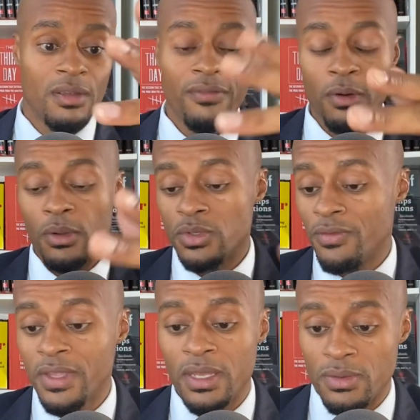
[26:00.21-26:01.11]
your photos,
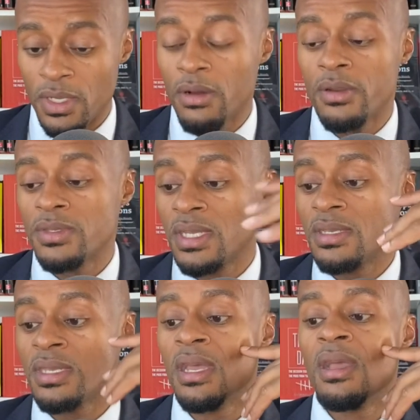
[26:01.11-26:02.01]
your videos, all of those
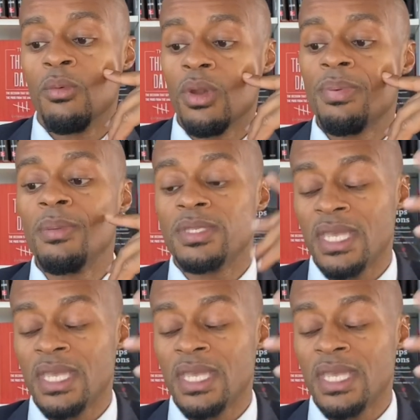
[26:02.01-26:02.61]
things. What are people